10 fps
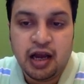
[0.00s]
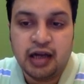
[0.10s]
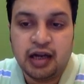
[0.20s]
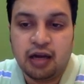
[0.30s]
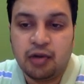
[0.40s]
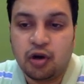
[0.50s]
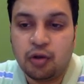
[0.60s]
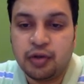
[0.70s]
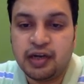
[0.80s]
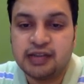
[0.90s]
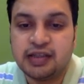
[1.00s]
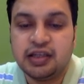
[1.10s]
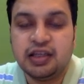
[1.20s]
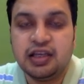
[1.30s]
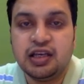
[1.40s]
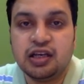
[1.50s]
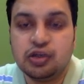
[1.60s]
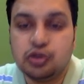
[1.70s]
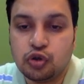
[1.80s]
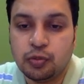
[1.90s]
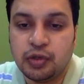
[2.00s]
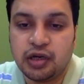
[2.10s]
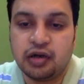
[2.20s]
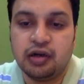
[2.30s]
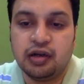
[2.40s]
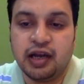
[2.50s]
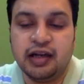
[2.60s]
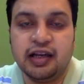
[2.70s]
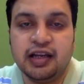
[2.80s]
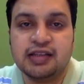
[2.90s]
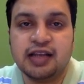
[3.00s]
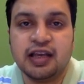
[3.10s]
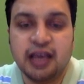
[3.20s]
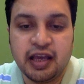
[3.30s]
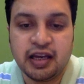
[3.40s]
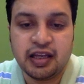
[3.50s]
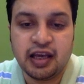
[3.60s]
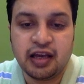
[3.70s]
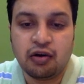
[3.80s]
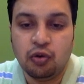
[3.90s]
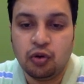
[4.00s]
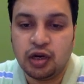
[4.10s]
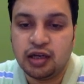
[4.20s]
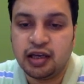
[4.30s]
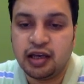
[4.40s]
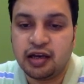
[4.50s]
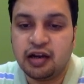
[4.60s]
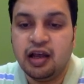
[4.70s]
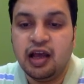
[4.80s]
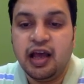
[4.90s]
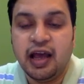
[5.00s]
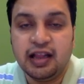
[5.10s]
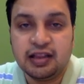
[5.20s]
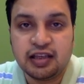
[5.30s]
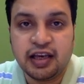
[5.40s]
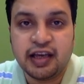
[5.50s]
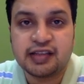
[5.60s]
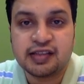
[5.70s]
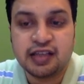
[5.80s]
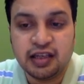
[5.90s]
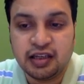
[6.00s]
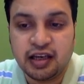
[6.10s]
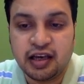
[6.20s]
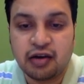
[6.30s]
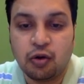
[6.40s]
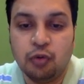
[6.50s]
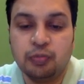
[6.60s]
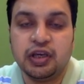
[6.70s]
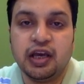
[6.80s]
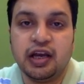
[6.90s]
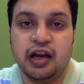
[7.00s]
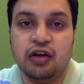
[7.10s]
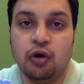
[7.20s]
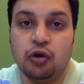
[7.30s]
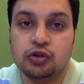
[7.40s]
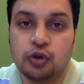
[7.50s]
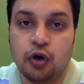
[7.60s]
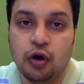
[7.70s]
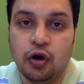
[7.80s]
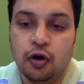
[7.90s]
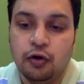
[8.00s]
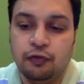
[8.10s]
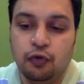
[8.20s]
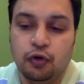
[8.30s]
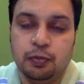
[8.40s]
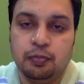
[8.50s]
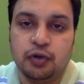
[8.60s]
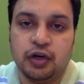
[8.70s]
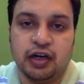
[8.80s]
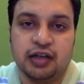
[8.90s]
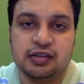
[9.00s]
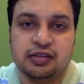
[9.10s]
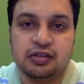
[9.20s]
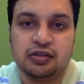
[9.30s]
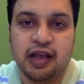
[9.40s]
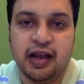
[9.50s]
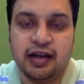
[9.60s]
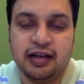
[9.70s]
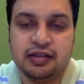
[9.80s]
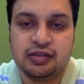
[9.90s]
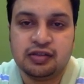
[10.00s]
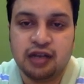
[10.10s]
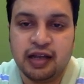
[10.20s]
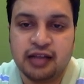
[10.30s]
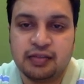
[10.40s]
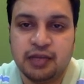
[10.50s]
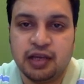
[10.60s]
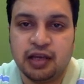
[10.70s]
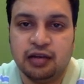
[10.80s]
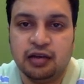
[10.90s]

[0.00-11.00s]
And Dabur operates in key consumer categories like hair care, oral care, health care, skin care, home care, and also food products. And let's begin.